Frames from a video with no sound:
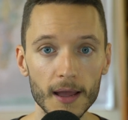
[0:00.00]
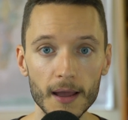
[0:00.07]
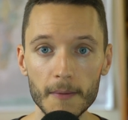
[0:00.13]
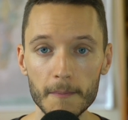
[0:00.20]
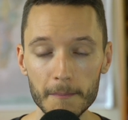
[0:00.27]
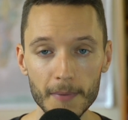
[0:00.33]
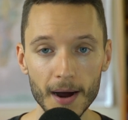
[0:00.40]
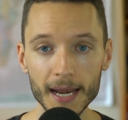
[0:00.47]

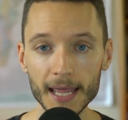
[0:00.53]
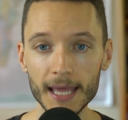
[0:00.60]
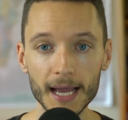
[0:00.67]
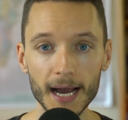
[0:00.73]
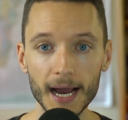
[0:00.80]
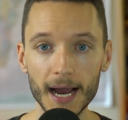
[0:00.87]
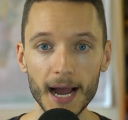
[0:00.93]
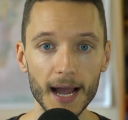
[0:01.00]
money,
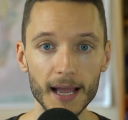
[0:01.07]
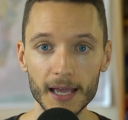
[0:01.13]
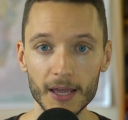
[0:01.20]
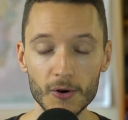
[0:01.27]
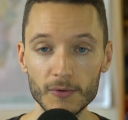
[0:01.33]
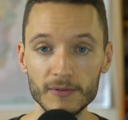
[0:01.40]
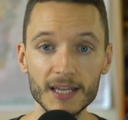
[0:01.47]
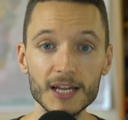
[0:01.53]

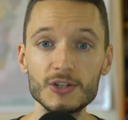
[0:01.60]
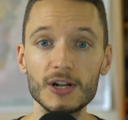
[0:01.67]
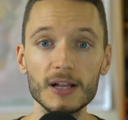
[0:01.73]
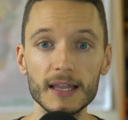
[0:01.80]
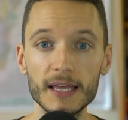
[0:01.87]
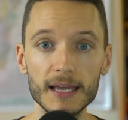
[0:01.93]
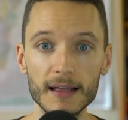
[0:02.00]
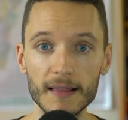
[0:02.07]

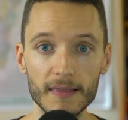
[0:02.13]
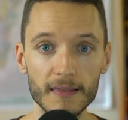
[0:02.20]
digitally.